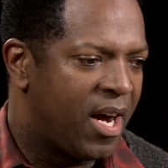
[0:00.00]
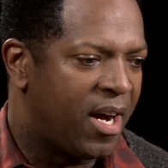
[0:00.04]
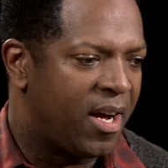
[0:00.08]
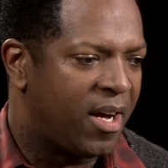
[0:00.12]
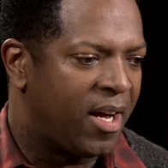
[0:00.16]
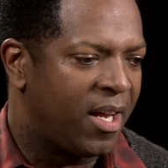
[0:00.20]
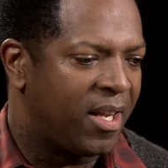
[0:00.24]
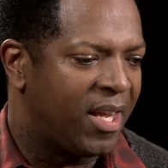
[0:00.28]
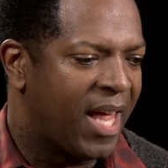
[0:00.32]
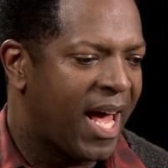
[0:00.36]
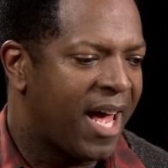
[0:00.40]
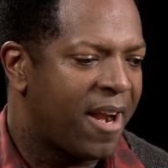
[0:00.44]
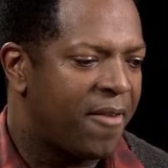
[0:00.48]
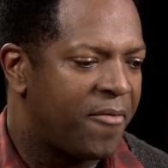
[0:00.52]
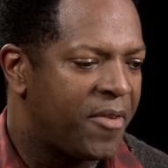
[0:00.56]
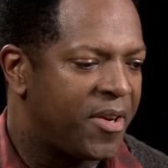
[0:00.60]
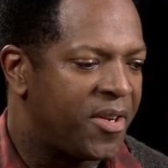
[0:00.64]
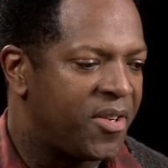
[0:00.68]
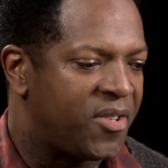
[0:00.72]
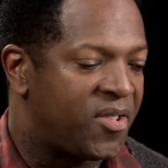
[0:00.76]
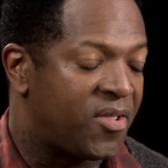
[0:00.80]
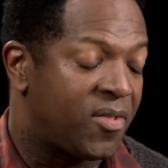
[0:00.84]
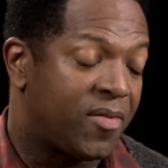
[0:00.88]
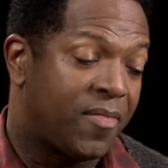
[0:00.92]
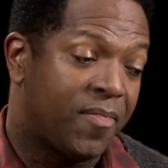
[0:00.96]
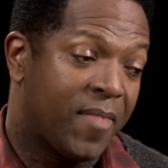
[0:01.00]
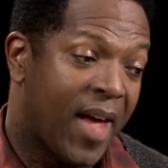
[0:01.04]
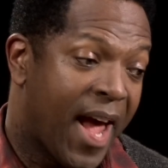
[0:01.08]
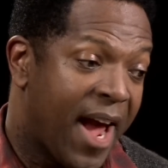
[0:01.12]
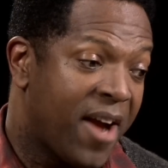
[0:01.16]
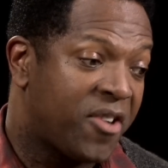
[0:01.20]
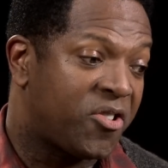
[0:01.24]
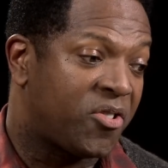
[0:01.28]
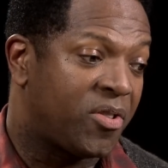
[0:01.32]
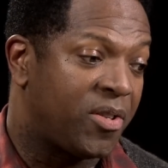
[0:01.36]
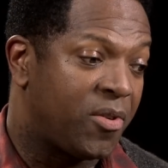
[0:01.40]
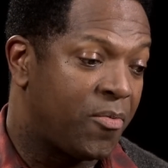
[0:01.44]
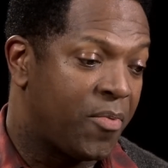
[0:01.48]
A lot of it is
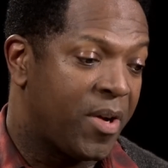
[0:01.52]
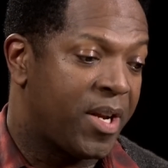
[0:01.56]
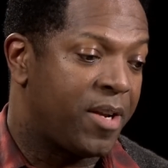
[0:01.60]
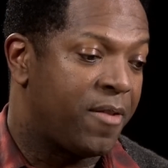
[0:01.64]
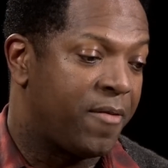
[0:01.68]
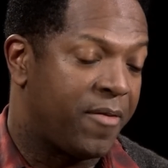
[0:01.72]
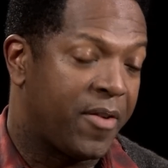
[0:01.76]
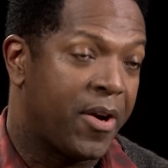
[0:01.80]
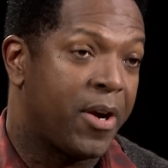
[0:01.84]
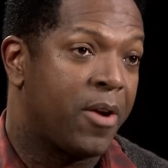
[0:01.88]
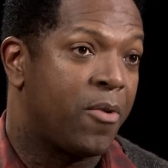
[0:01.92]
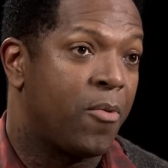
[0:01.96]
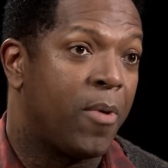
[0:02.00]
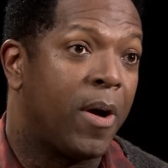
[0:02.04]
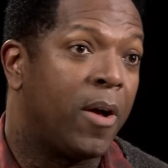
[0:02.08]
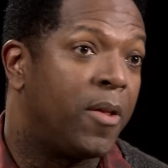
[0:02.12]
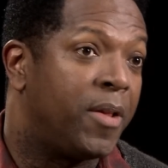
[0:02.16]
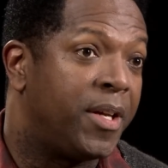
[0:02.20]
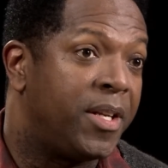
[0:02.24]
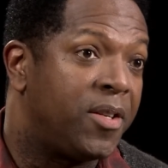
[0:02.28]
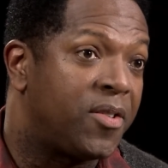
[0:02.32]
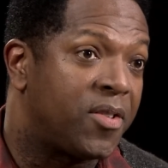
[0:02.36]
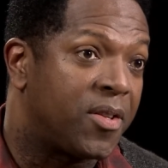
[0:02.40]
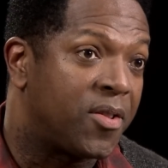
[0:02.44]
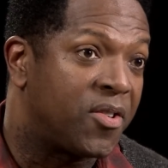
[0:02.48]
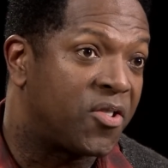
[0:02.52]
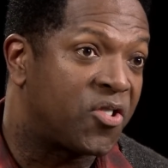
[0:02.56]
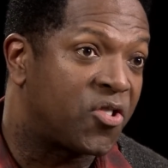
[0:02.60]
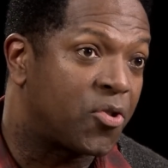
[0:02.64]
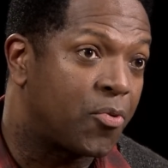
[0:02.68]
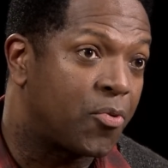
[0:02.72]
actually written very well into the